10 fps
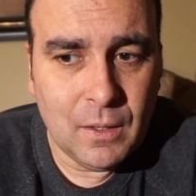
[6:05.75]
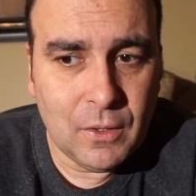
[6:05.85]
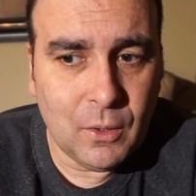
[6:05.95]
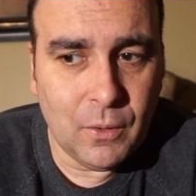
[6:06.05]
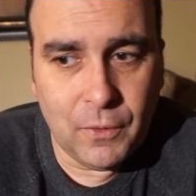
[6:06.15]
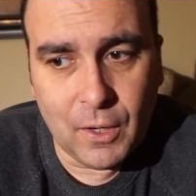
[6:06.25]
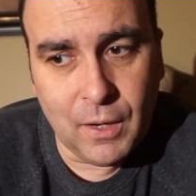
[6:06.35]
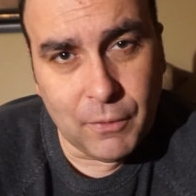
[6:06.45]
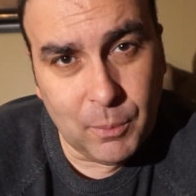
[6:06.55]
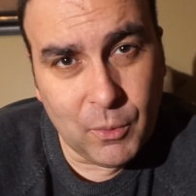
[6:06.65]
So if you're
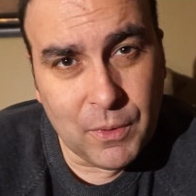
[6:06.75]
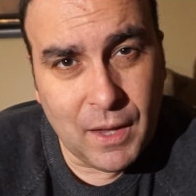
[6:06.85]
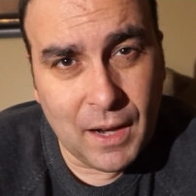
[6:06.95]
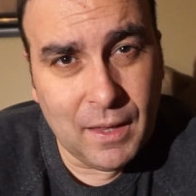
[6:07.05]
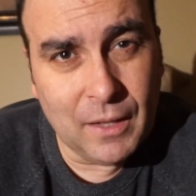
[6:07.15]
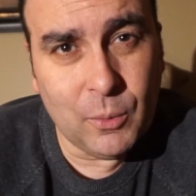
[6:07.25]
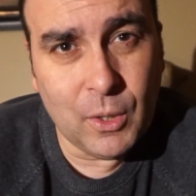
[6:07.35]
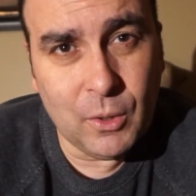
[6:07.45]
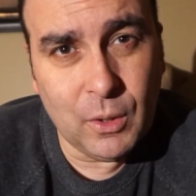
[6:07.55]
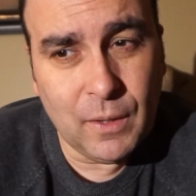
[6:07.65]
comfortable with that and that's what
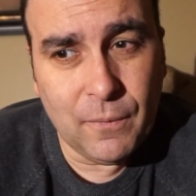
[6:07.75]
you're looking